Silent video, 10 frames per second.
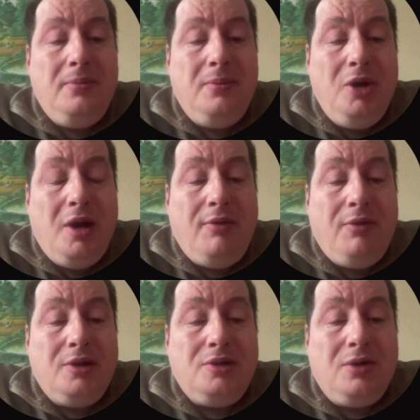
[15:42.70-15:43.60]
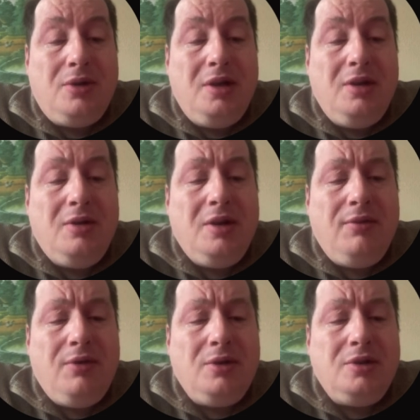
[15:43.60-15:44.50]
you have one story, you don't
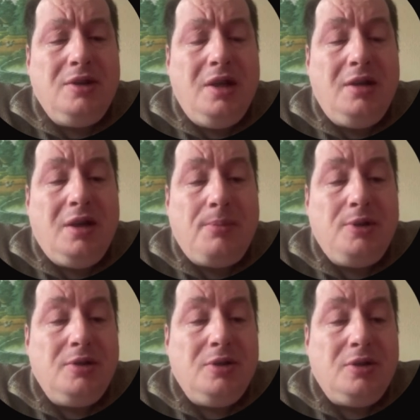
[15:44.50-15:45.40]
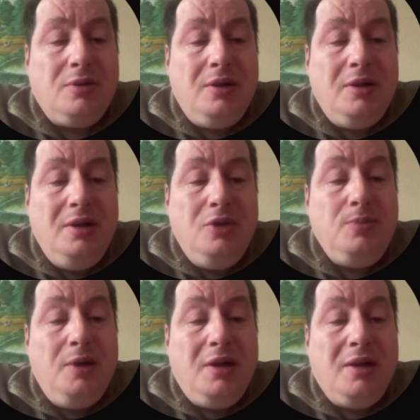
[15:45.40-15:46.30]
have constant interruptions, also with the new
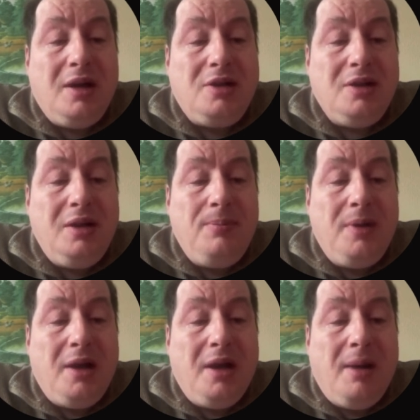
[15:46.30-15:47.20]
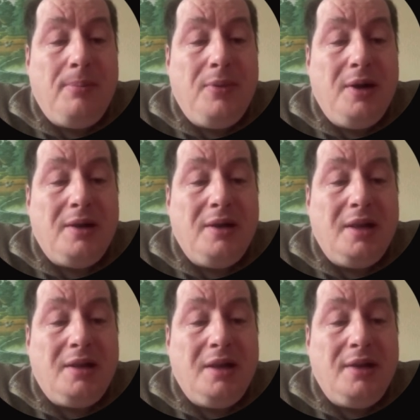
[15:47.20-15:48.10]
speaker actually picking up where the
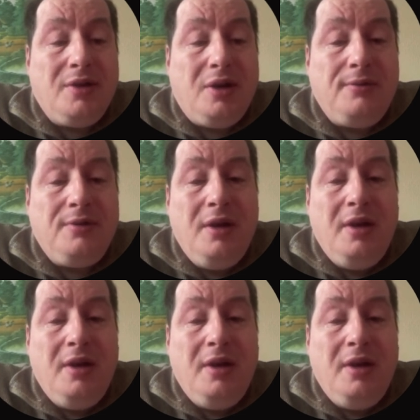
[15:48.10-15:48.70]
other left off.